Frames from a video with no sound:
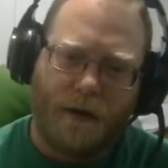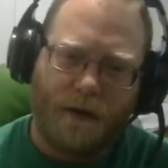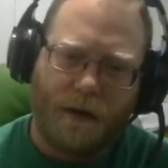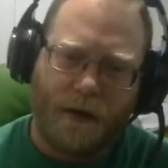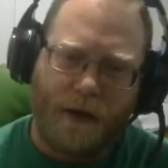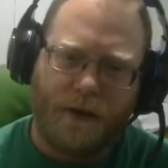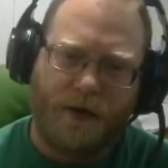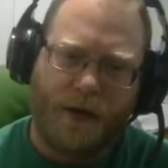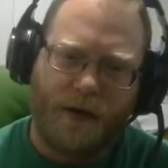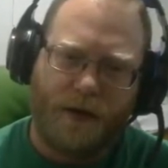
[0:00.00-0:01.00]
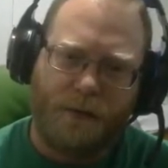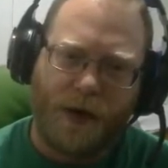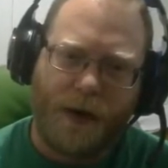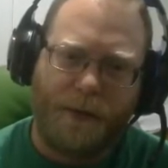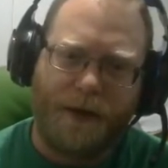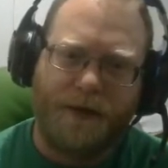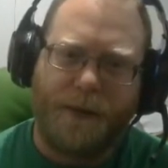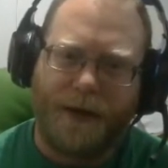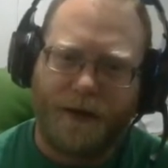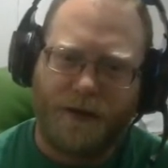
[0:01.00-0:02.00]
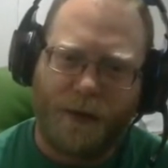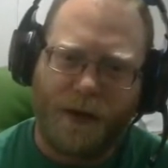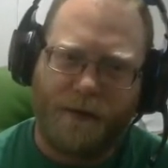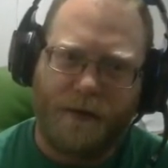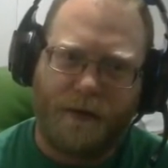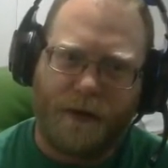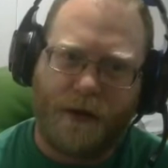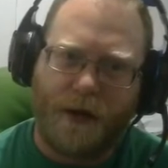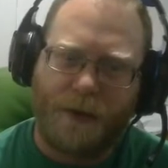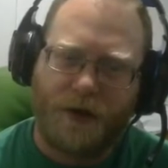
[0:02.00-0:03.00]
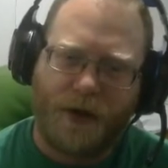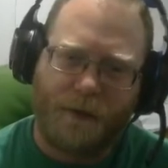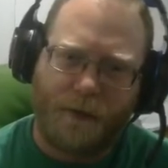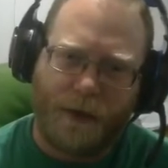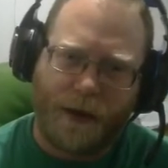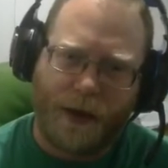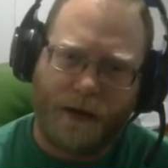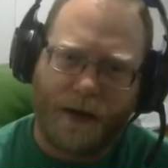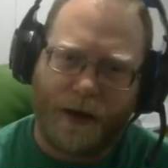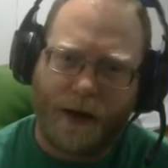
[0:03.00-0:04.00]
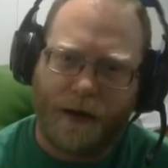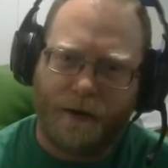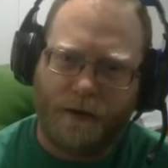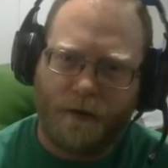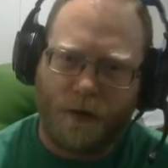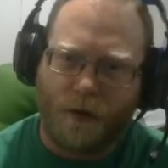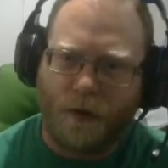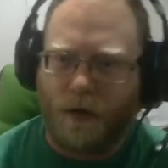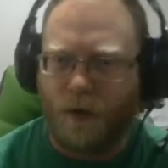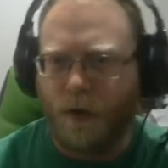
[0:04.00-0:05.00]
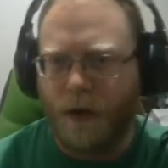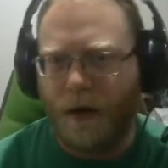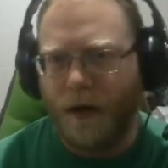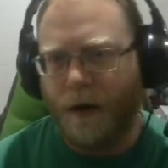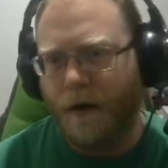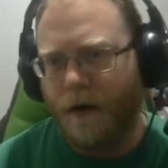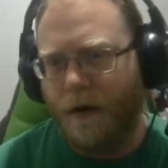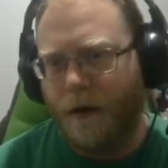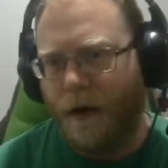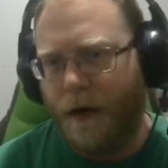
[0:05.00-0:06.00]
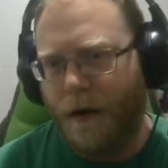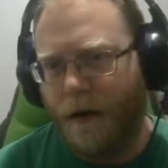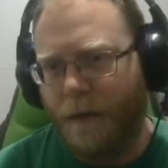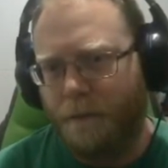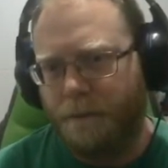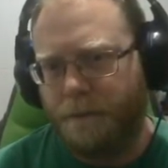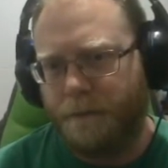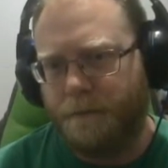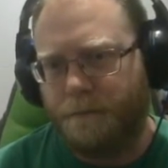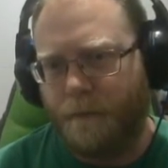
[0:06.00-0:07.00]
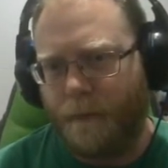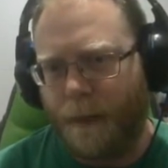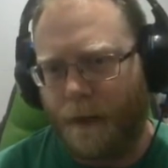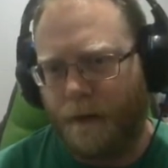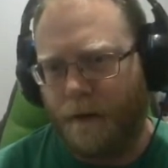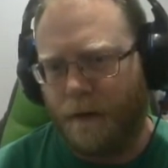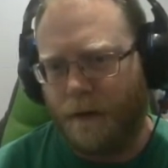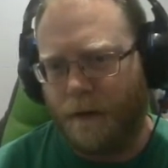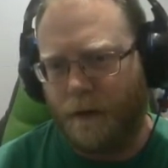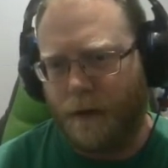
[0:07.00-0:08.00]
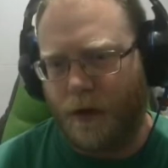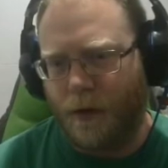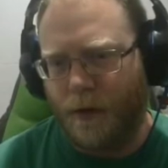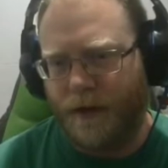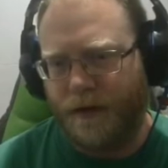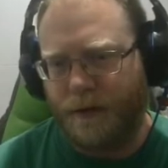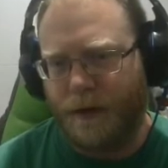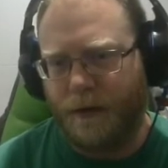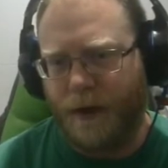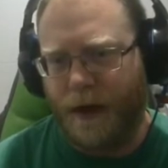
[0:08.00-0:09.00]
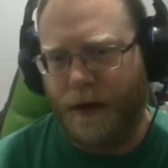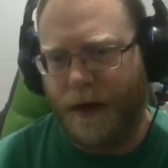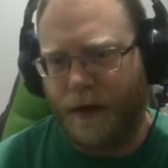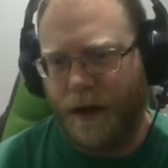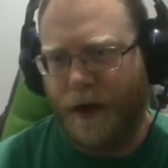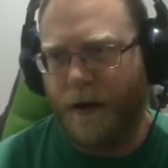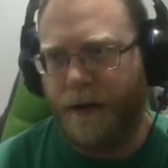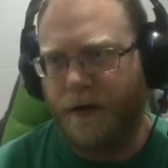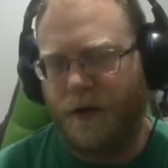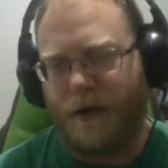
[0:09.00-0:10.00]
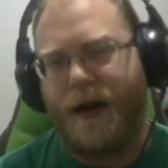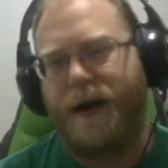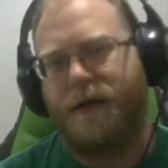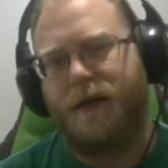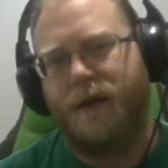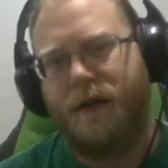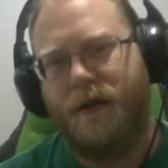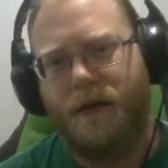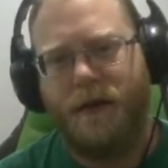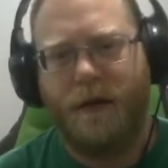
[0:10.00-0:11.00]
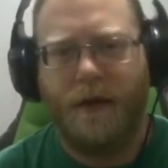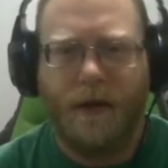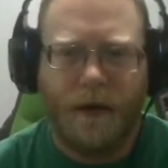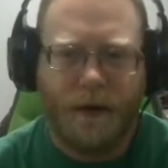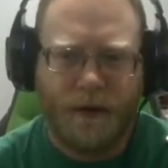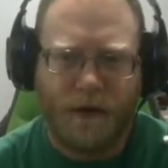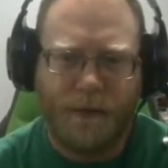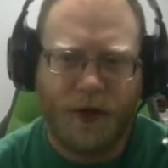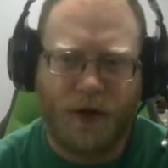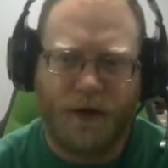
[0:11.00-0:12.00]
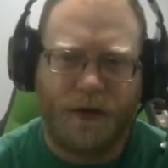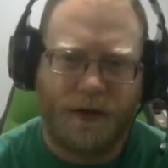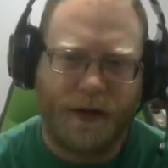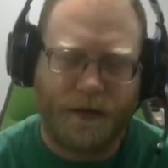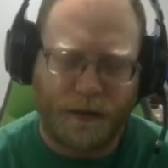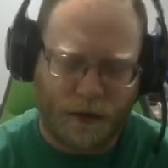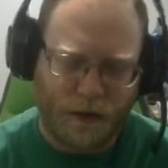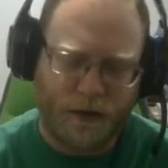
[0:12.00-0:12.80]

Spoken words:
Now it's going to prompt us because we've accomplished it. We'll get a or. We'll go with this one. I like carriers a lot. So the mission is successful.